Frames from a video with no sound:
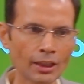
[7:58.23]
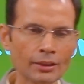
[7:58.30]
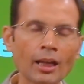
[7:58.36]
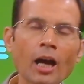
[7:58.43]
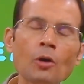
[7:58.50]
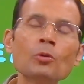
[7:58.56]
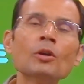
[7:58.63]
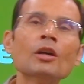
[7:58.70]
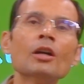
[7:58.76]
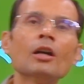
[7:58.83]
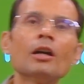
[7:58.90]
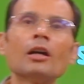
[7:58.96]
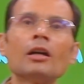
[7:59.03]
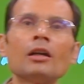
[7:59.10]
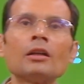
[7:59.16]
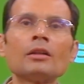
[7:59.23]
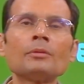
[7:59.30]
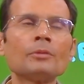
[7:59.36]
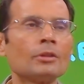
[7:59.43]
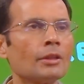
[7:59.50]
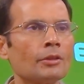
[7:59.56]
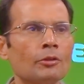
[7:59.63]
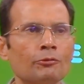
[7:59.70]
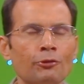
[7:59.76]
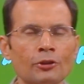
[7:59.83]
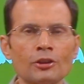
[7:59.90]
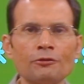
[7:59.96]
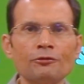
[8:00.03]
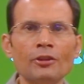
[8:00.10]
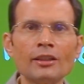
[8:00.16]
Now,
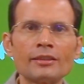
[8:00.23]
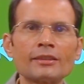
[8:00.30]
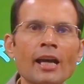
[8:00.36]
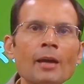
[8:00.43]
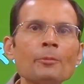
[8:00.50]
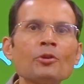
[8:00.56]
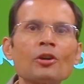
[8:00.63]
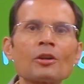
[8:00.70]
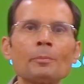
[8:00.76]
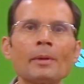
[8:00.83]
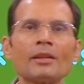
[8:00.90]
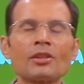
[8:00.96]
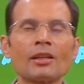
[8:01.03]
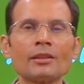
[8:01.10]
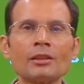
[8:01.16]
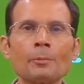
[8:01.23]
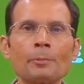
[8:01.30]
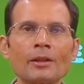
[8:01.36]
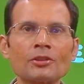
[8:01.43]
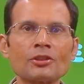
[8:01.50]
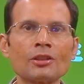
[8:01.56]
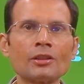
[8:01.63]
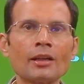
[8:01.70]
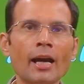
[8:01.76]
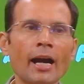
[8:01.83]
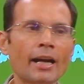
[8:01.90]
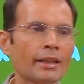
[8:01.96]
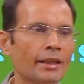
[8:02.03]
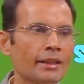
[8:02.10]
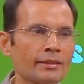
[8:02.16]
for the first time you are measuring the pressure
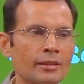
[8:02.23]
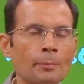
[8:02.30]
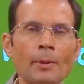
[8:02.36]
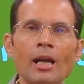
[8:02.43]
and it is